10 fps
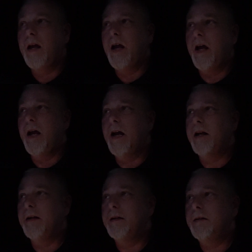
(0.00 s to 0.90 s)
and
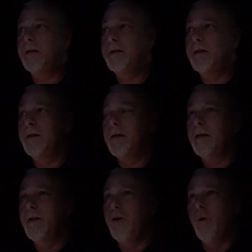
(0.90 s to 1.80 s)

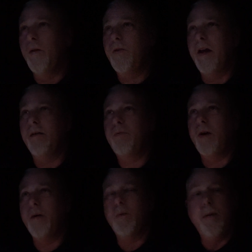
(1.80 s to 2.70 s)
you would think
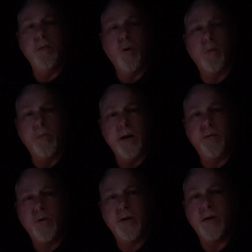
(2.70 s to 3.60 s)
freight would be more
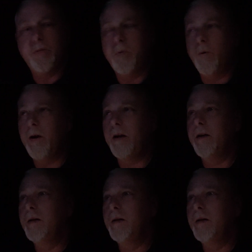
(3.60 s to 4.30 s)
plentiful at this point